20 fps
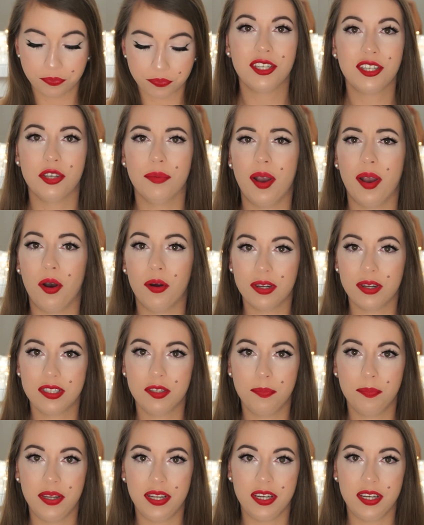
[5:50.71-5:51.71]
So my honest
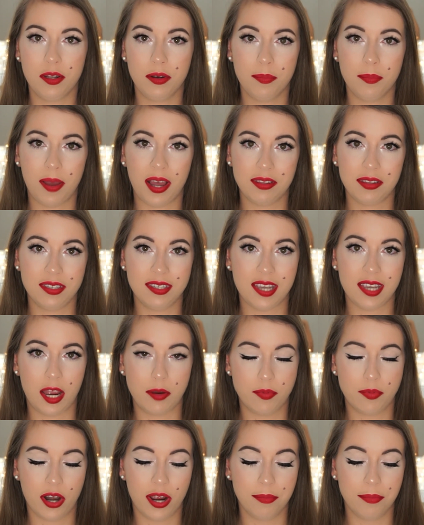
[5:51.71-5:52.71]
opinion about this
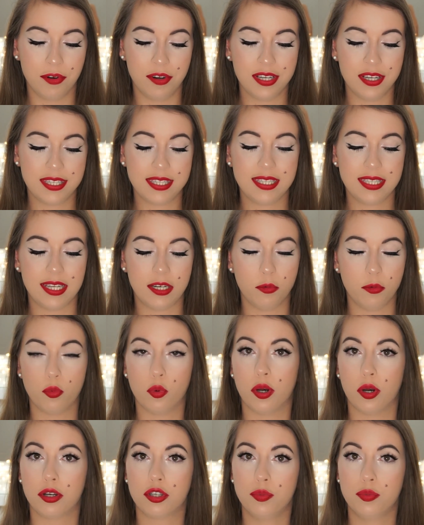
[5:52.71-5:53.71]
eye primer is that it
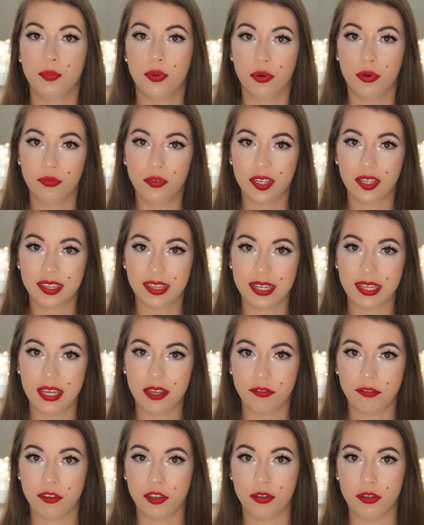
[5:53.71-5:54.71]
works perfectly
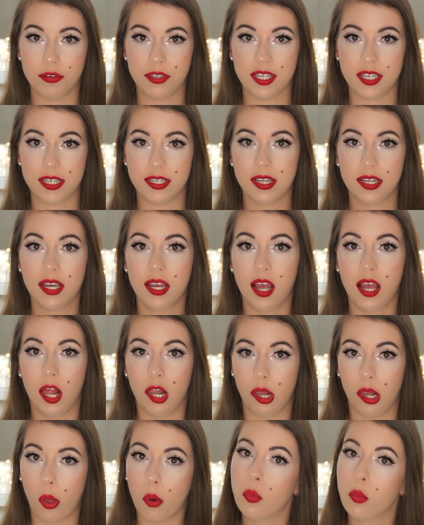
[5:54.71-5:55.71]
if you use it
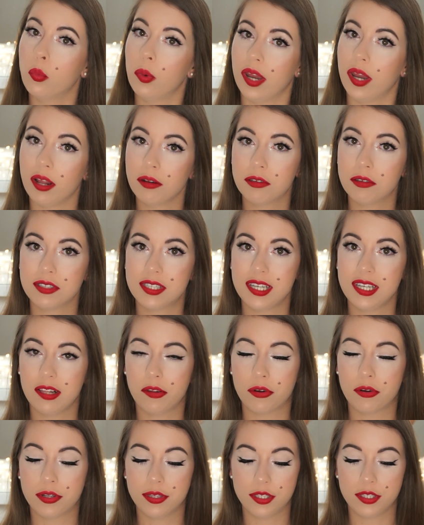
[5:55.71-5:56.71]
alone without
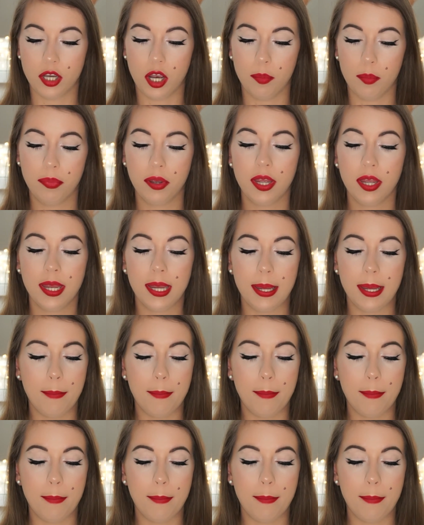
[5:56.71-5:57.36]
concealer on top,